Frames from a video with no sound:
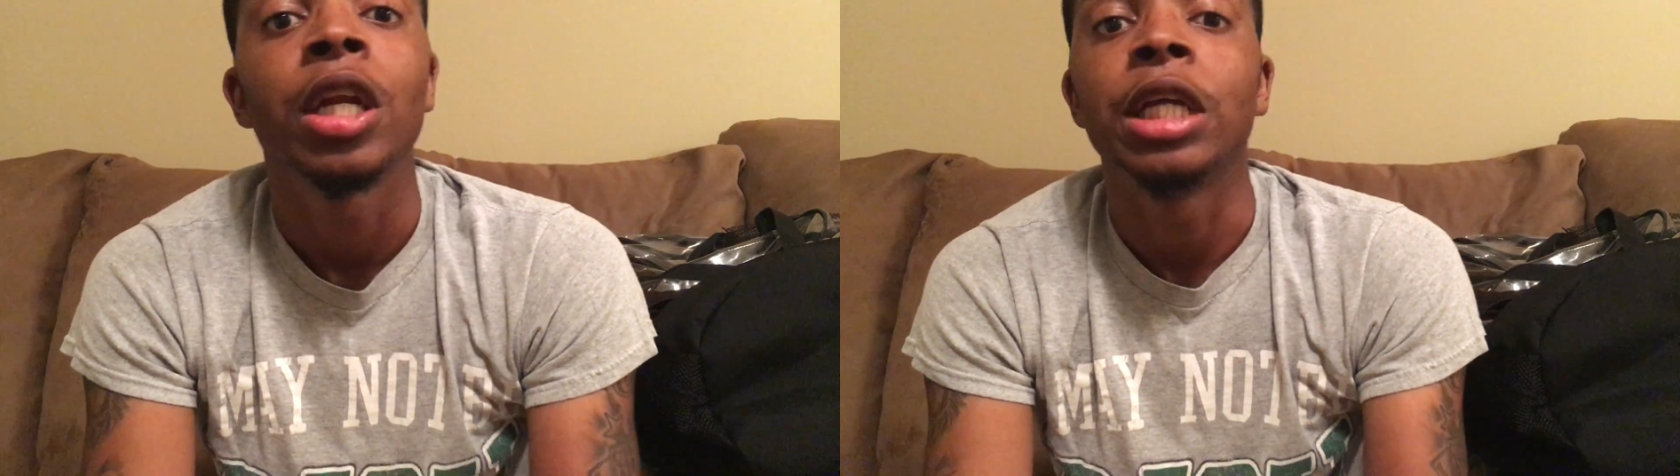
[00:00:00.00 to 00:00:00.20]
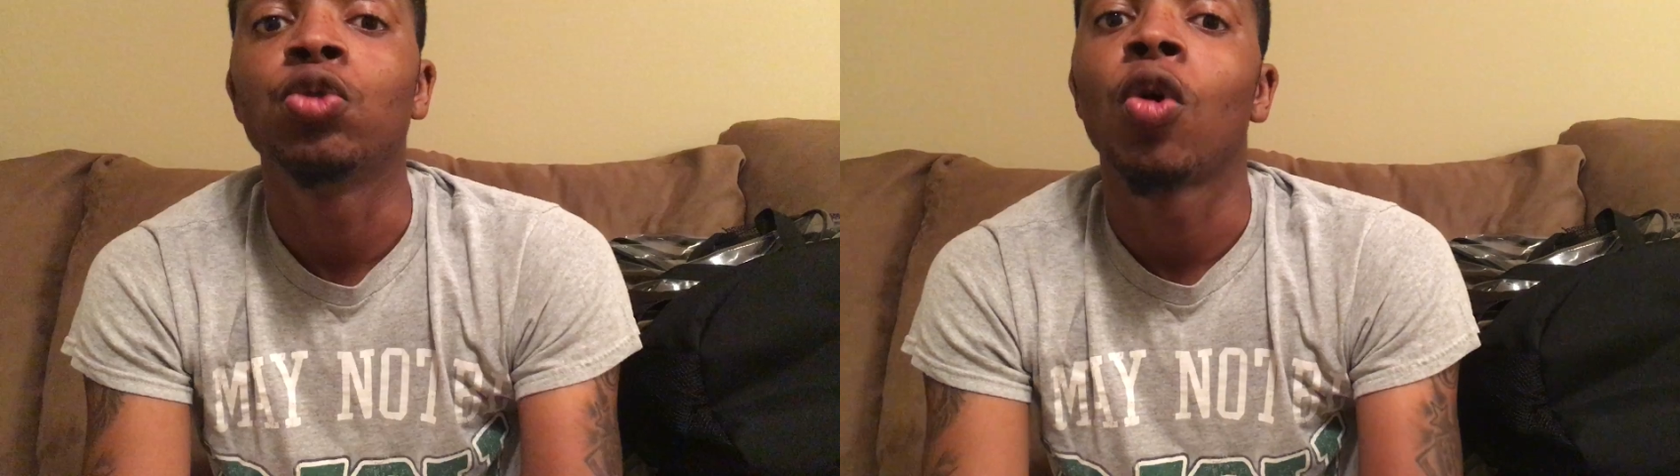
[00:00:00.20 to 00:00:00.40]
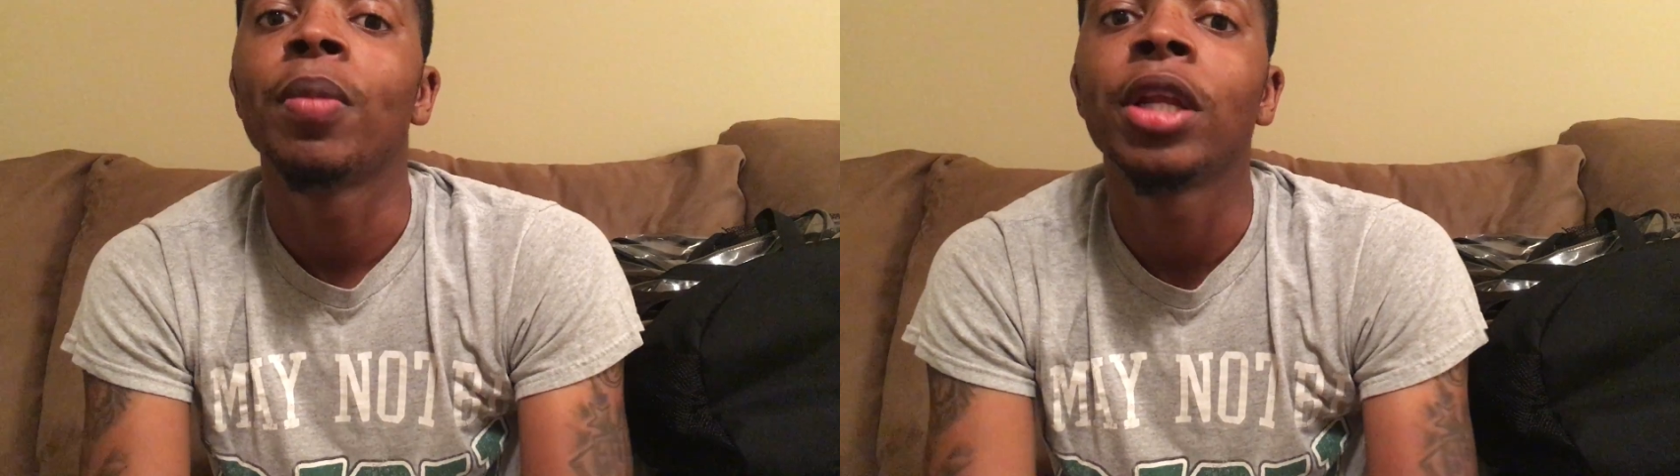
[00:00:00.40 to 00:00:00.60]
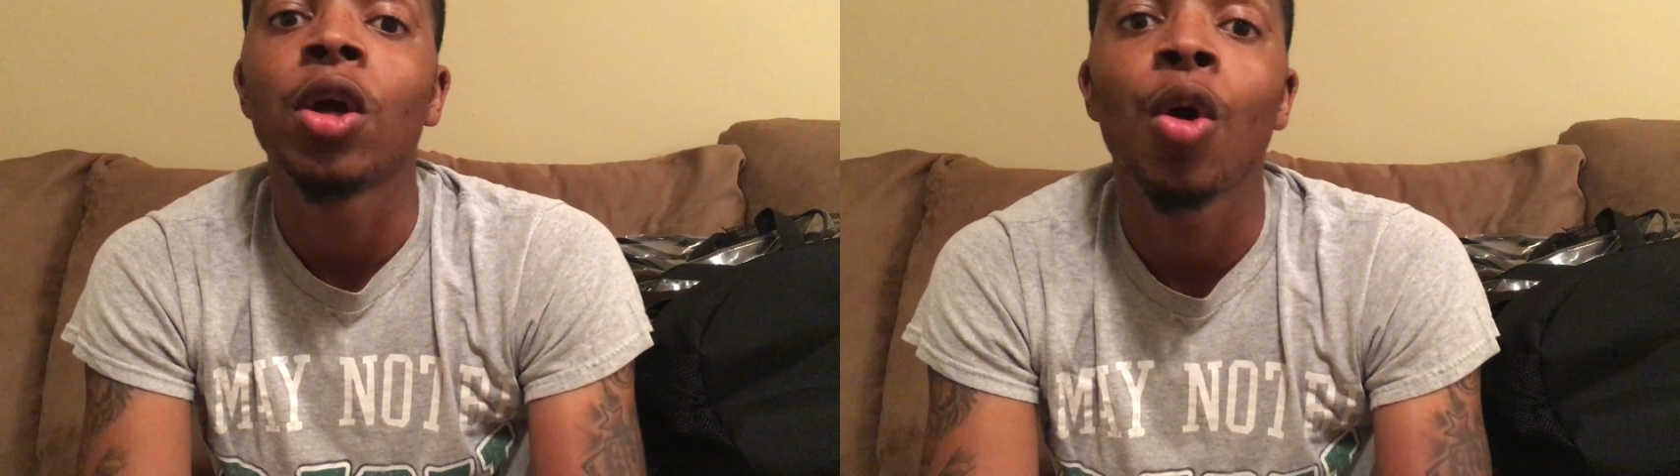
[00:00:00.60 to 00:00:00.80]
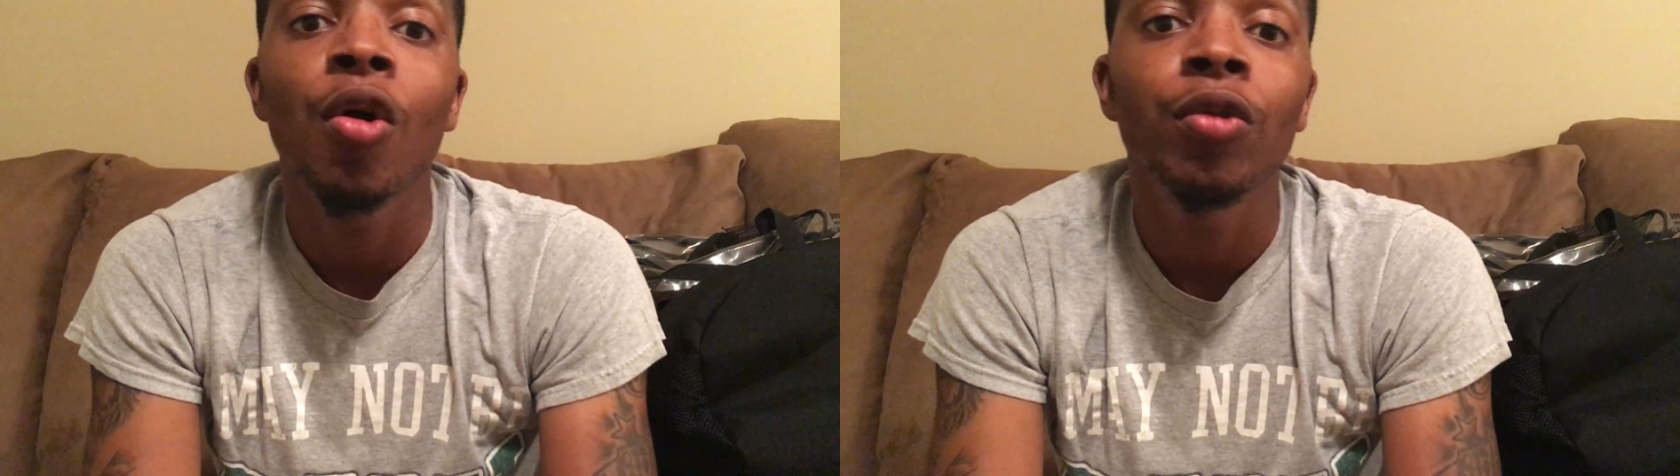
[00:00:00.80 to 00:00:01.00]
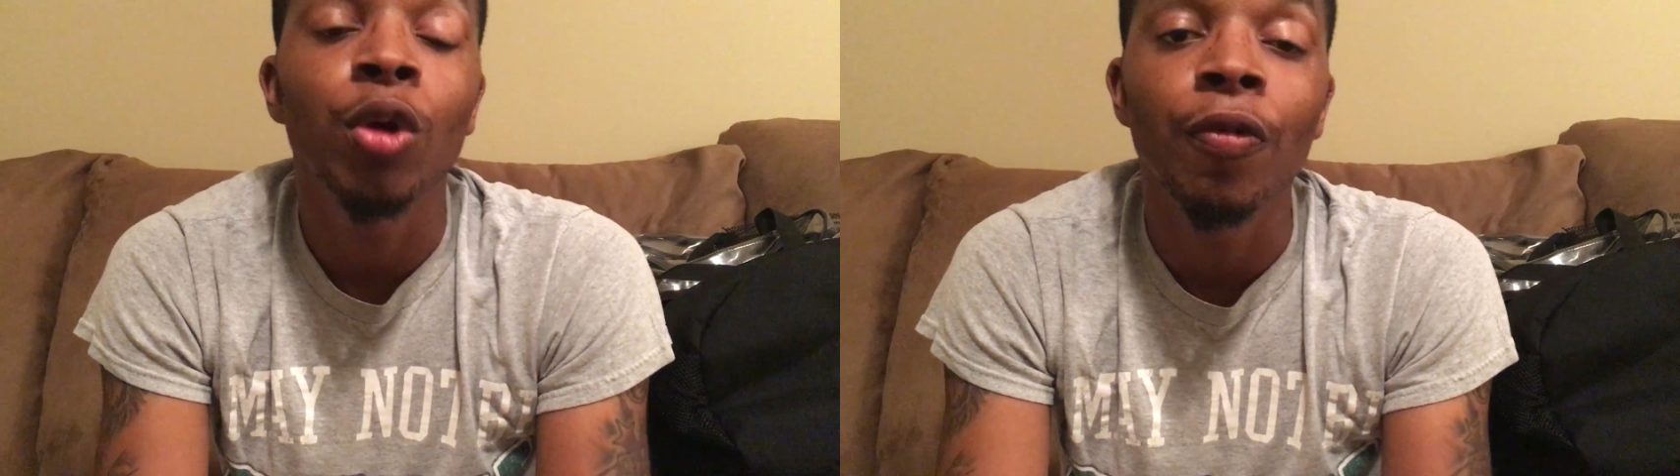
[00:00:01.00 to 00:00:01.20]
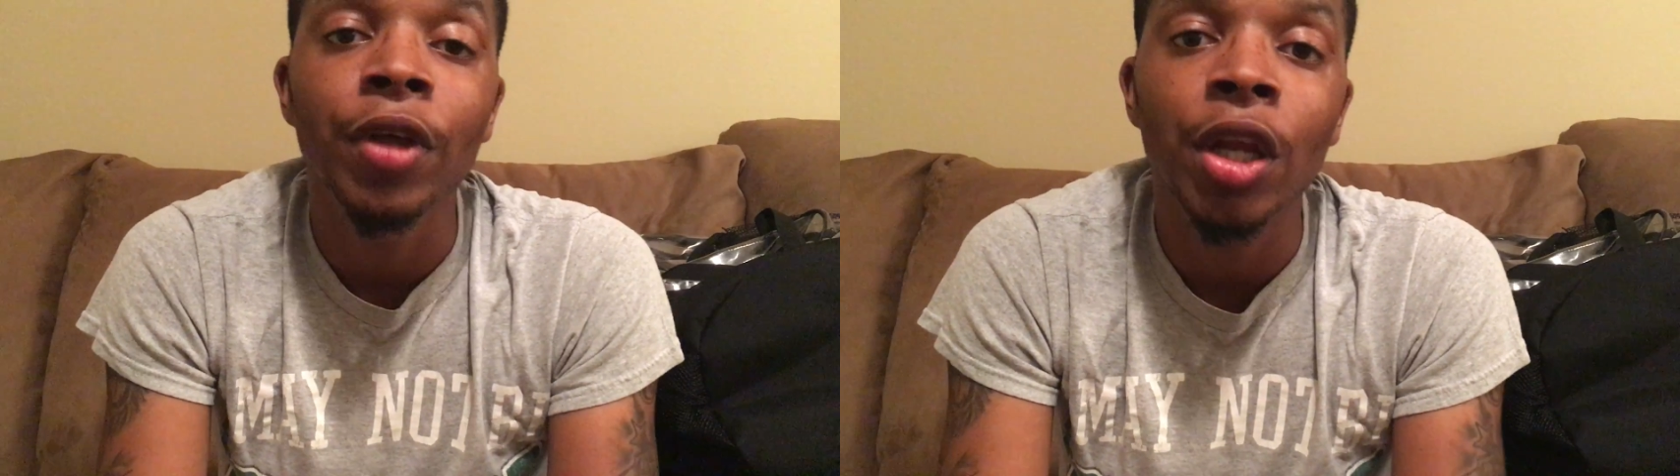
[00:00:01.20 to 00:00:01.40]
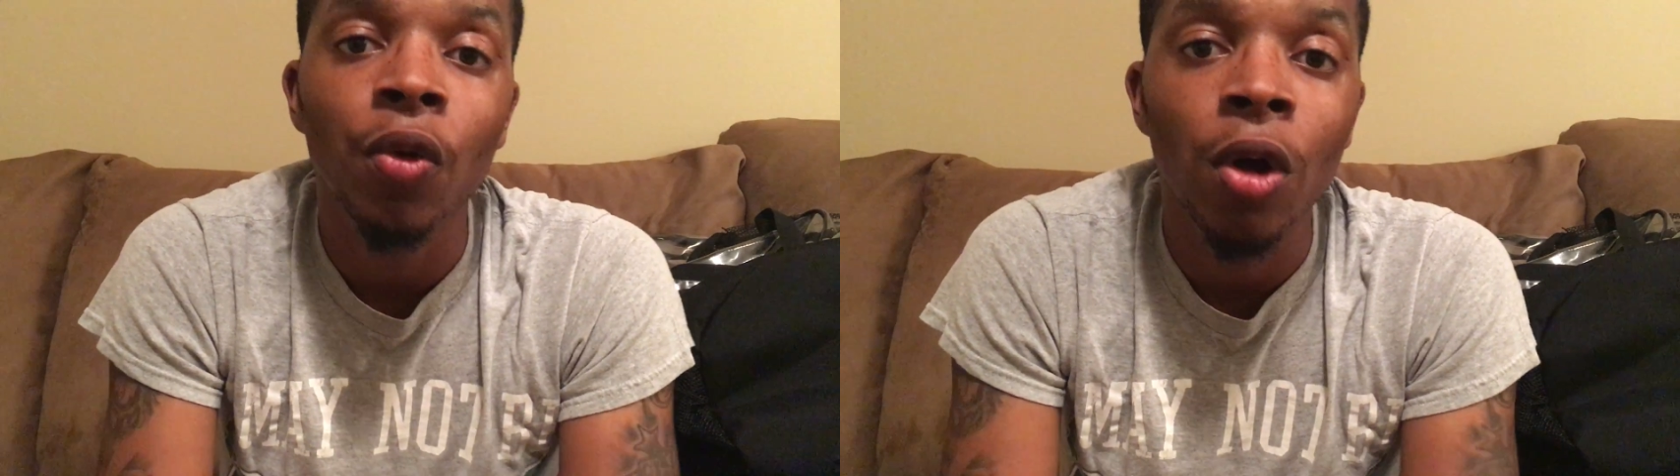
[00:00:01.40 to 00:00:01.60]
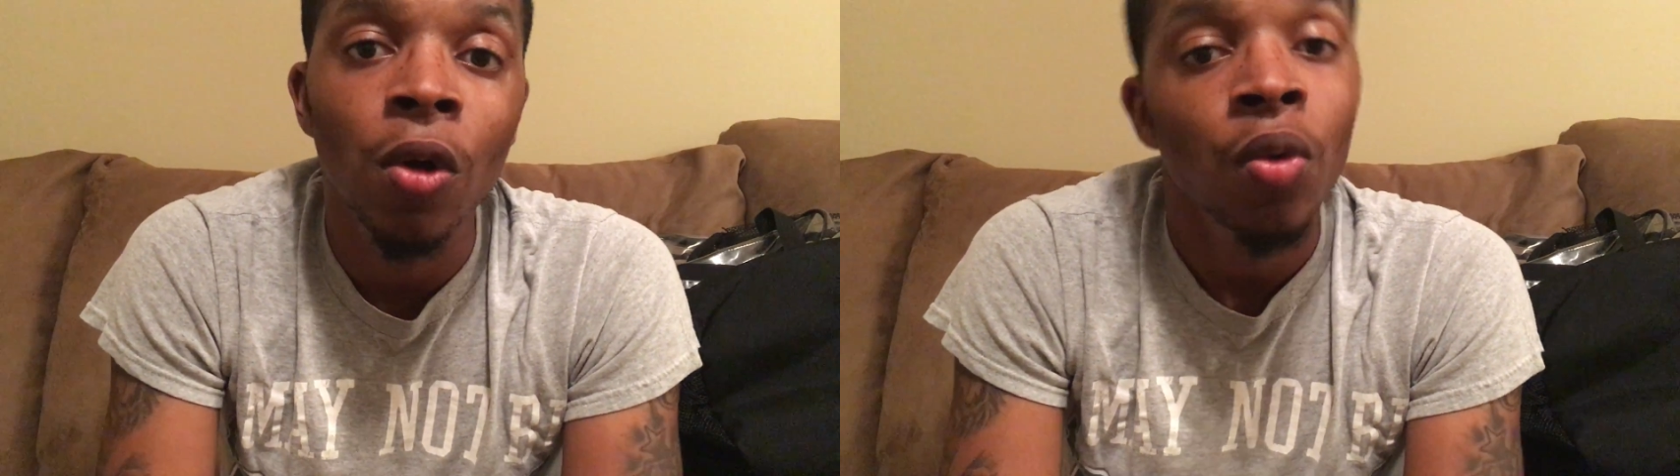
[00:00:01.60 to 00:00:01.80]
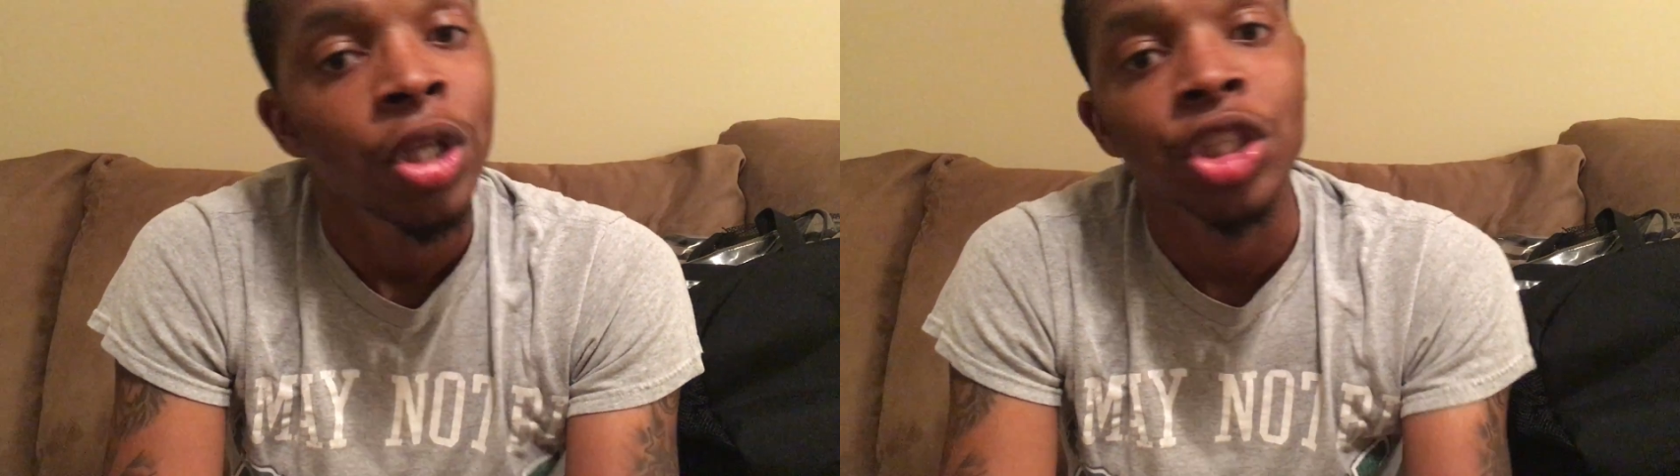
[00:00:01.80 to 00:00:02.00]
that you want me to go over, do a video on,